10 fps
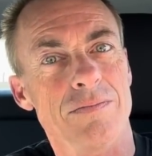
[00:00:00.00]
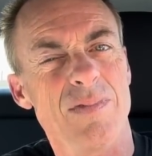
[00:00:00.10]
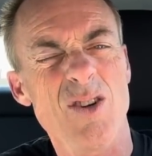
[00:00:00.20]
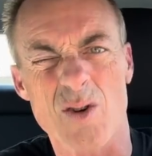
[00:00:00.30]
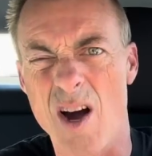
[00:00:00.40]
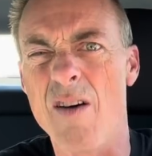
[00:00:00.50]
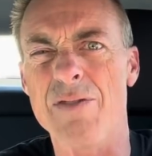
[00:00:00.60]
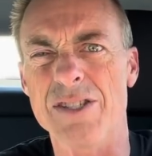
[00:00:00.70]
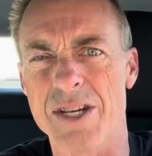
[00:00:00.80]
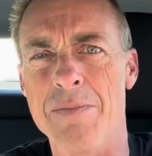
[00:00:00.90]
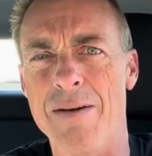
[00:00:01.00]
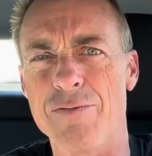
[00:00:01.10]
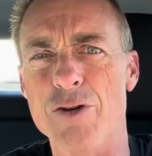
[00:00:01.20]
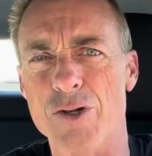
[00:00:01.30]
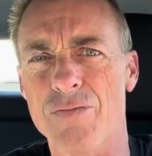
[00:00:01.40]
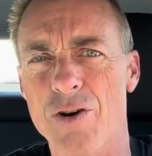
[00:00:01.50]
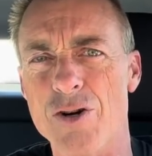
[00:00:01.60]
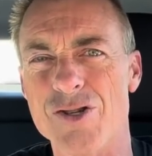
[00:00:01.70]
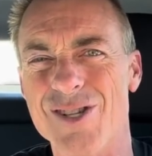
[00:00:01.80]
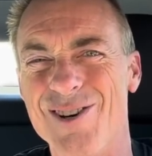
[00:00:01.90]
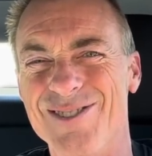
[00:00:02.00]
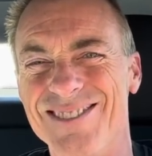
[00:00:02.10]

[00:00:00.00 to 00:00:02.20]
A little coffee is in my future first, though.